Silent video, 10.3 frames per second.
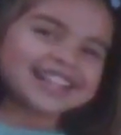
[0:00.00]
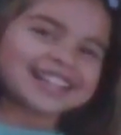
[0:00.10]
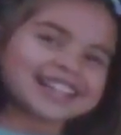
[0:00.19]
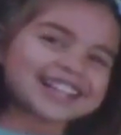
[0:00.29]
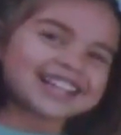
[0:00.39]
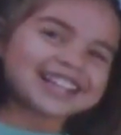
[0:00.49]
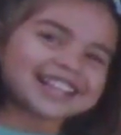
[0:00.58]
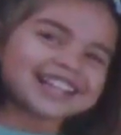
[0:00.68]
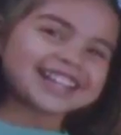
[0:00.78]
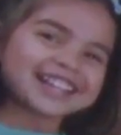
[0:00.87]
brought to
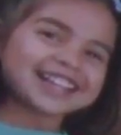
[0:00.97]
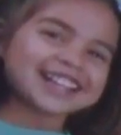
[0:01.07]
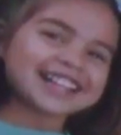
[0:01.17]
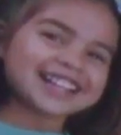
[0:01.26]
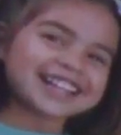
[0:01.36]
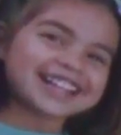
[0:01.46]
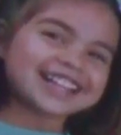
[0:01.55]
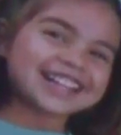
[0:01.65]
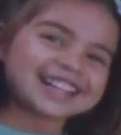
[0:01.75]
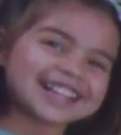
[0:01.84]
you by
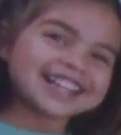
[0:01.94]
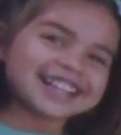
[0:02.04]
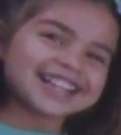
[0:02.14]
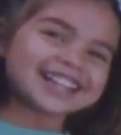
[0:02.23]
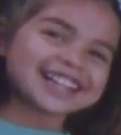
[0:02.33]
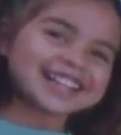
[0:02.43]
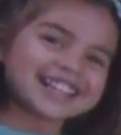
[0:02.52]
snugandsafe.com and